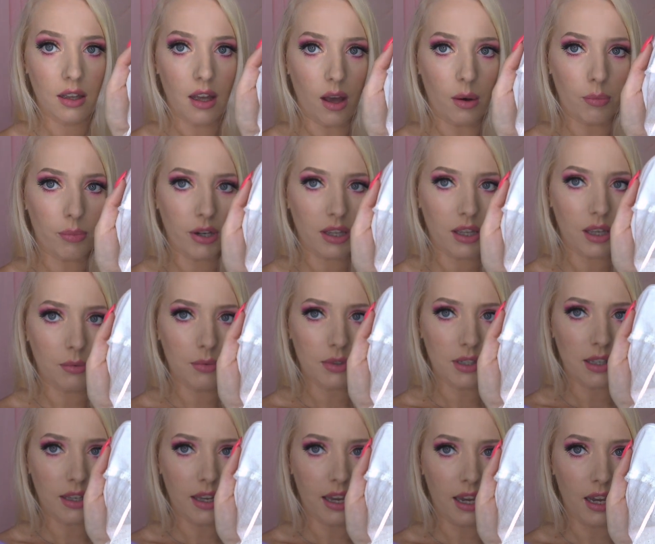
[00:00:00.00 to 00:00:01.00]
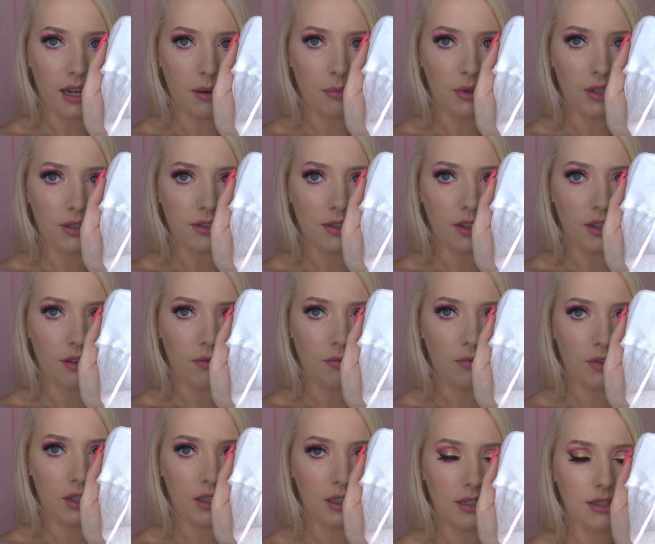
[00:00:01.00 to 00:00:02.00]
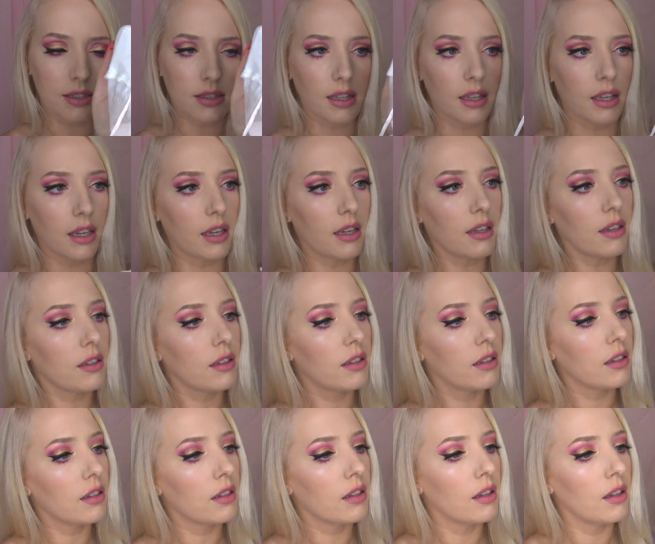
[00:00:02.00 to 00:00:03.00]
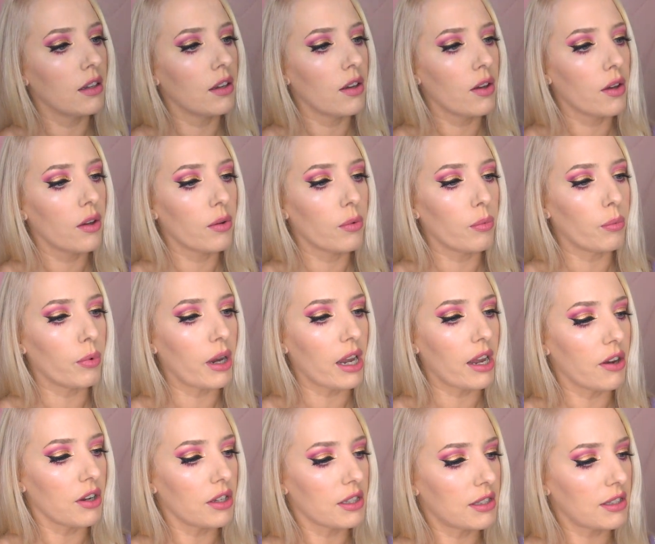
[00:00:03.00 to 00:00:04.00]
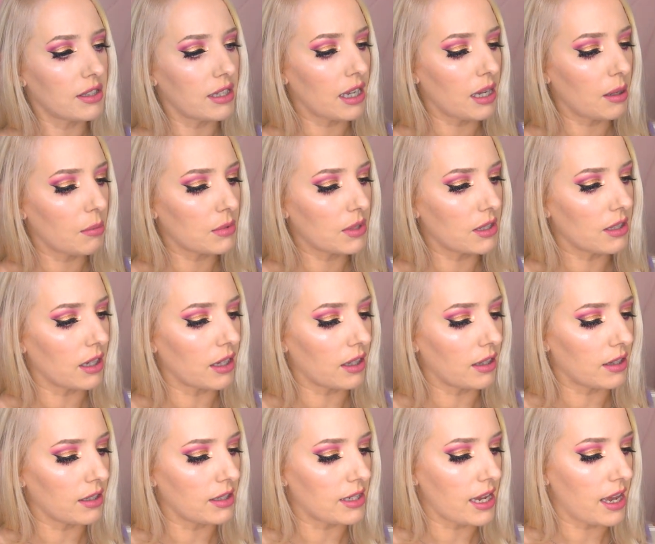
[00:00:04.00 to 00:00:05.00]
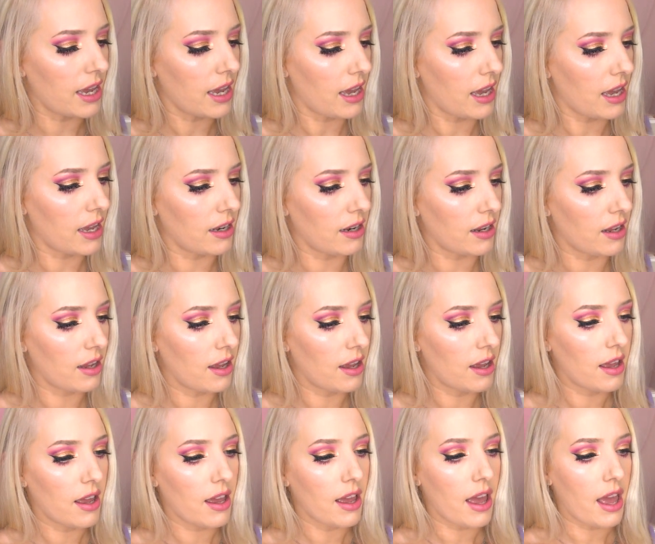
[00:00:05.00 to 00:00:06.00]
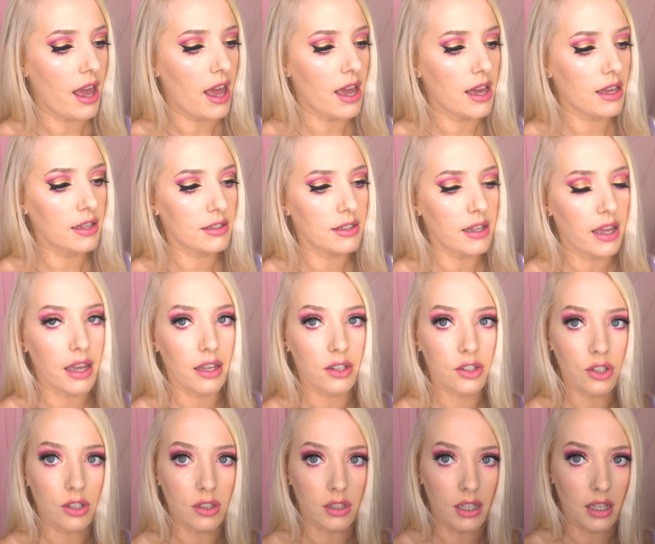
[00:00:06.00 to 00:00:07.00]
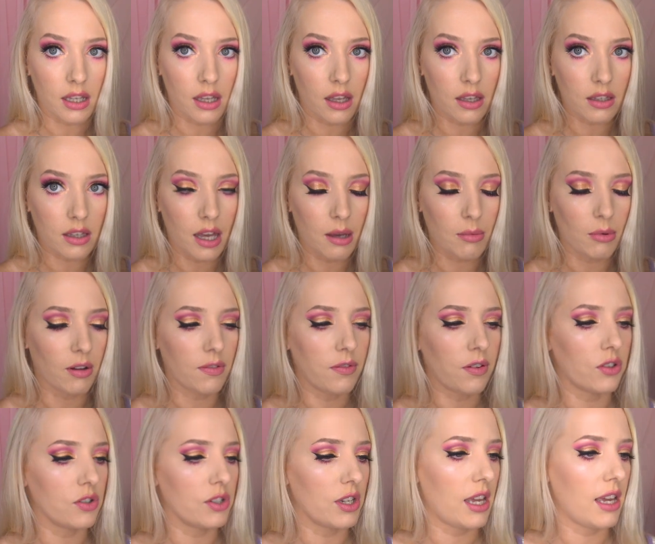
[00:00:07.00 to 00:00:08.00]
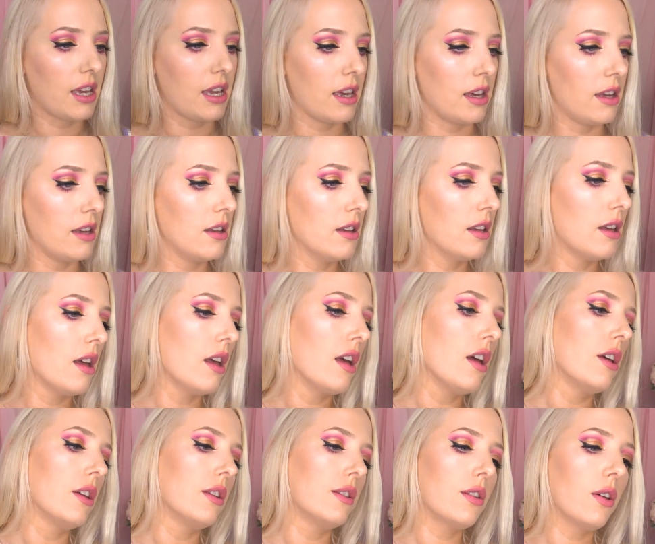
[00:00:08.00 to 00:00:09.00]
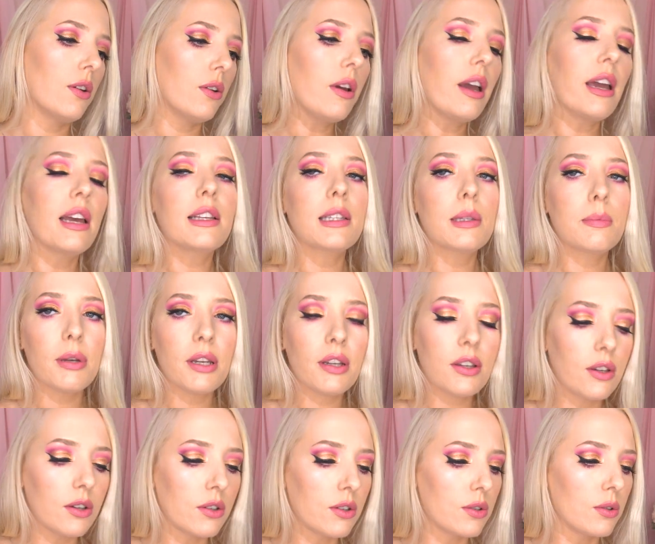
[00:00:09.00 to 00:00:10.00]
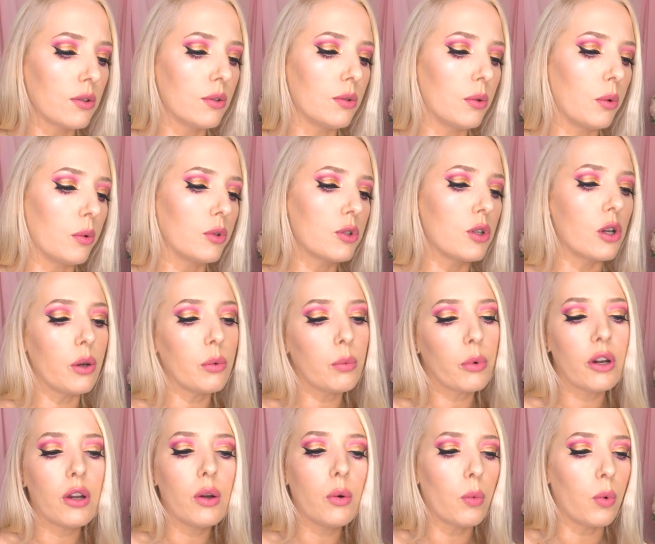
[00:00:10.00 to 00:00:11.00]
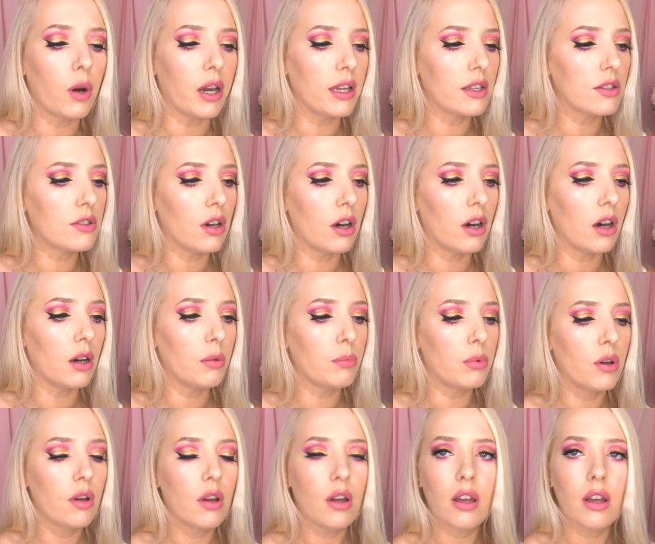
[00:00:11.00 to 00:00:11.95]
I'll bring it up to the camera so you can really see where it seems like the tan has actually come off onto here. So as per usual, don't wear a white top